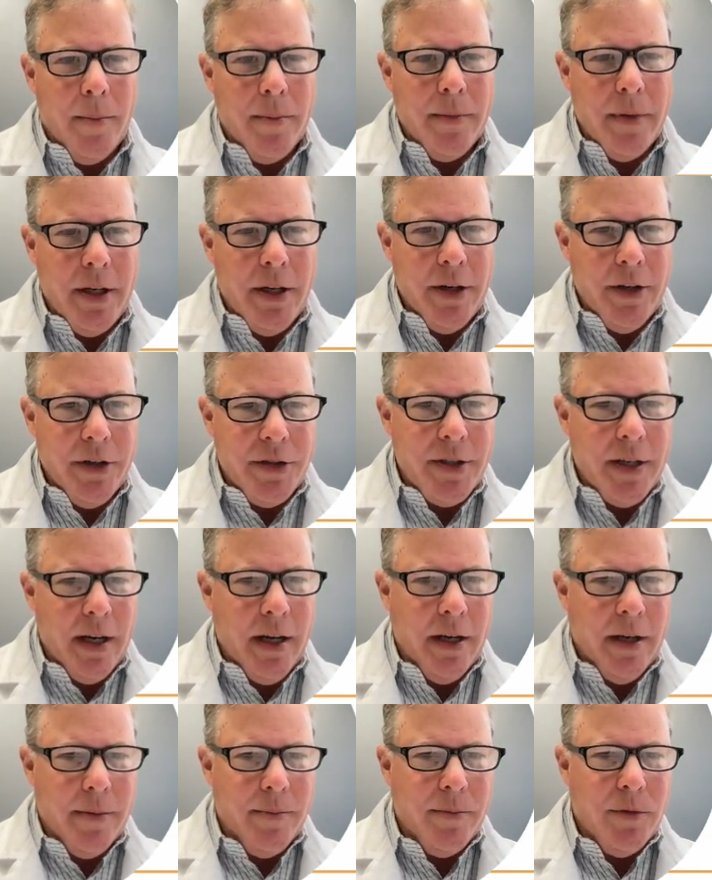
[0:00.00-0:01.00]
Here's
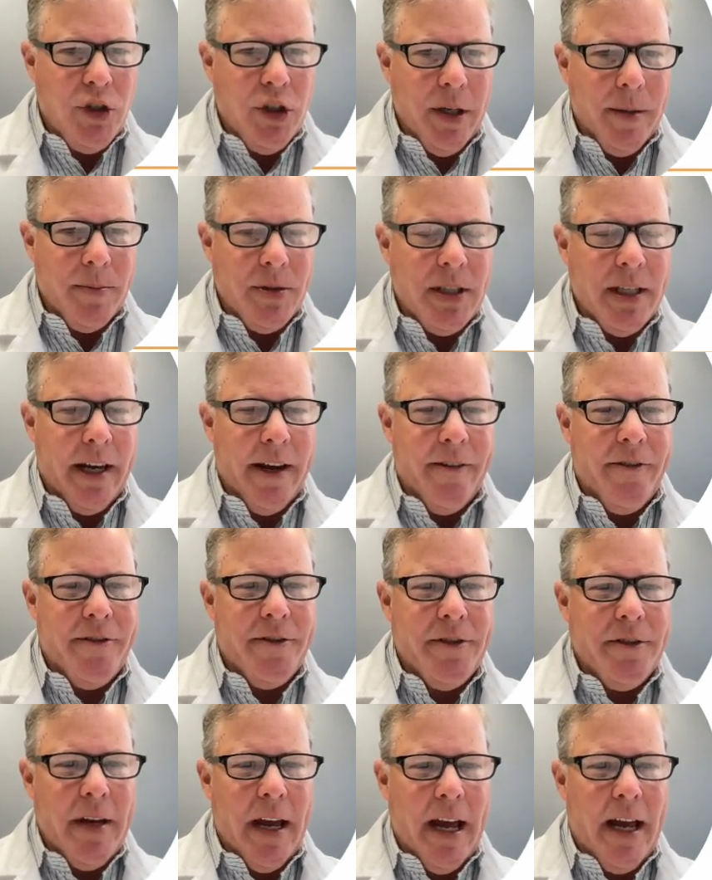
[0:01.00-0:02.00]

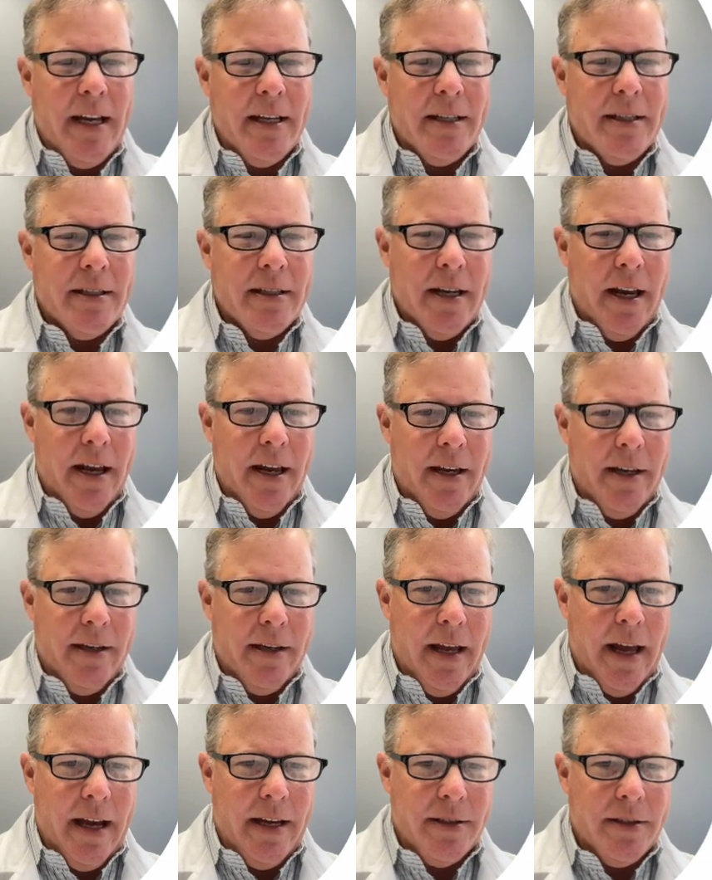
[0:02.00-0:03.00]
GM-CSF
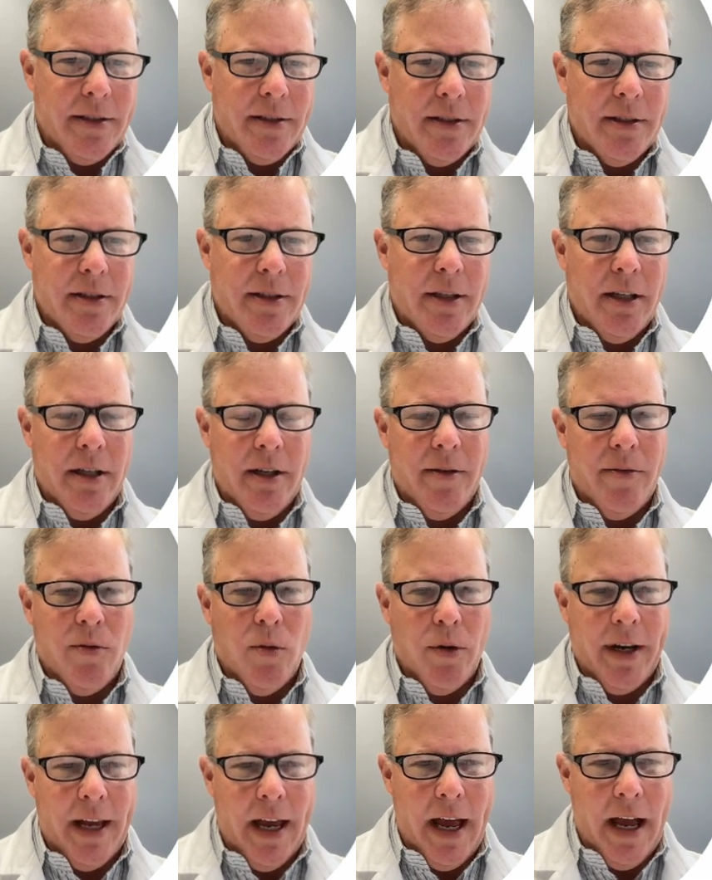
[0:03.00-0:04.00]
and
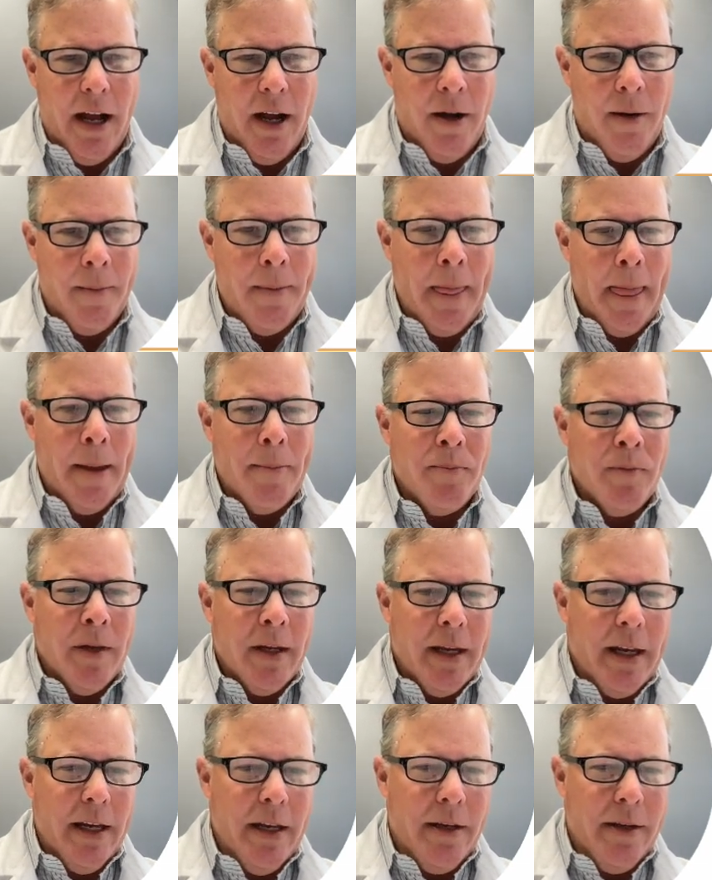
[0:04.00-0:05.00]
SCD40L.
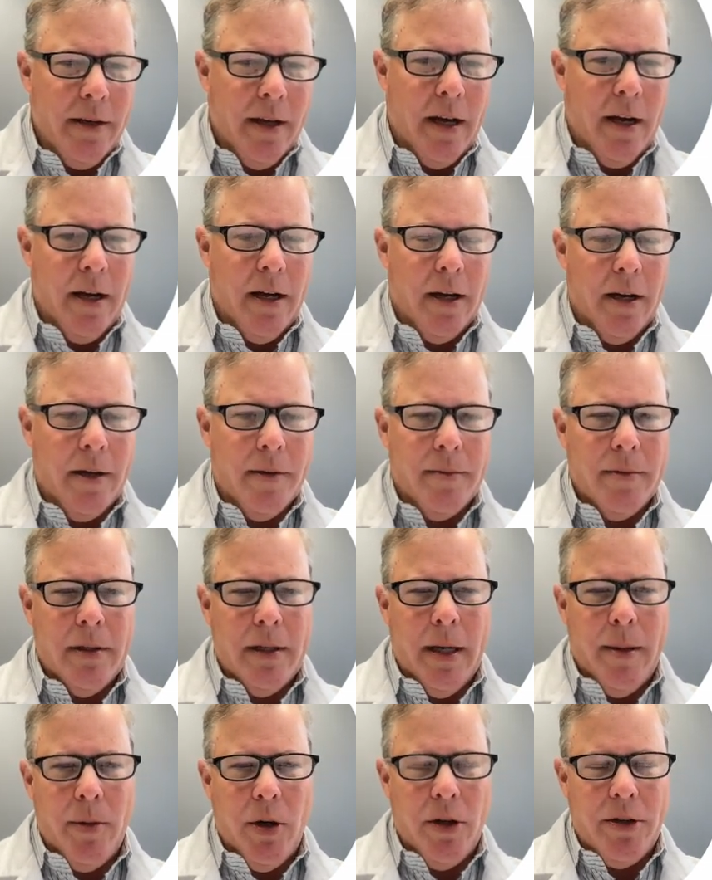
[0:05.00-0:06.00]
Again,
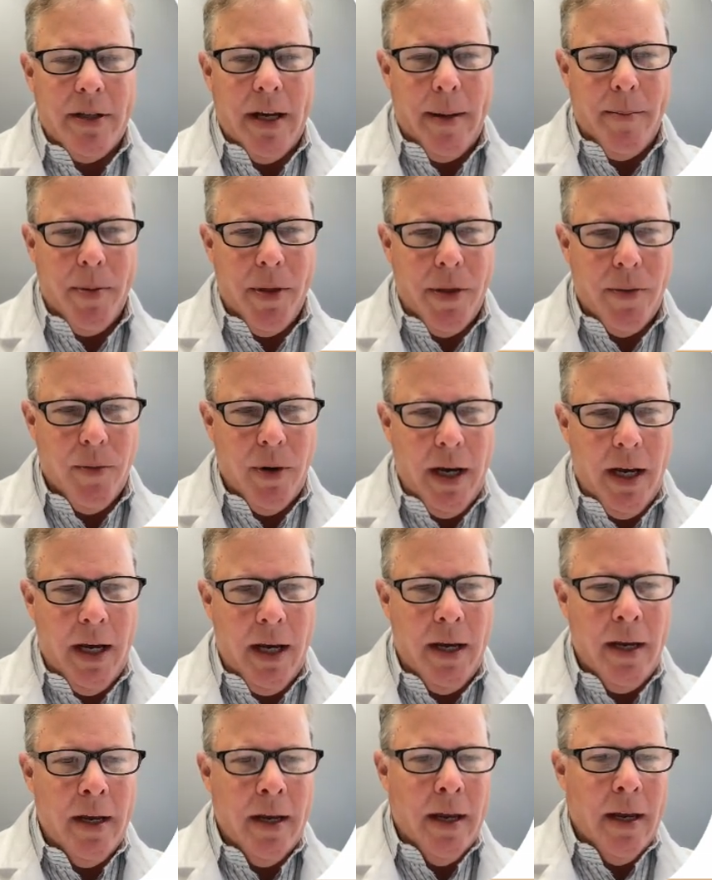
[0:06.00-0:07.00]
immunotype
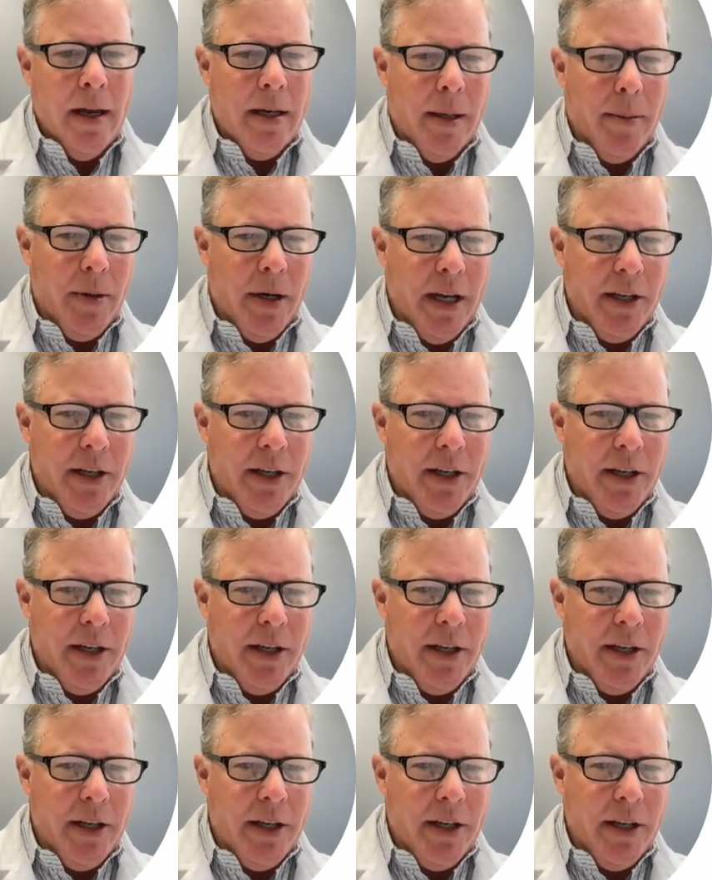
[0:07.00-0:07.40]
3 and